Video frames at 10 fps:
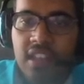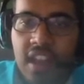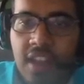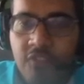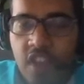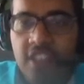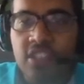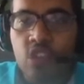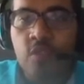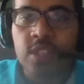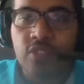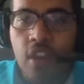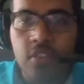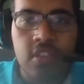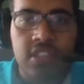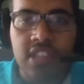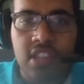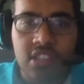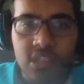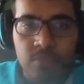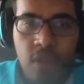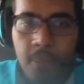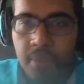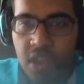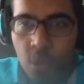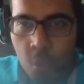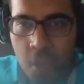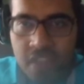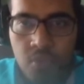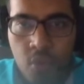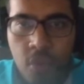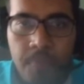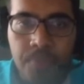At face surface value, you could say this is probably a weak group.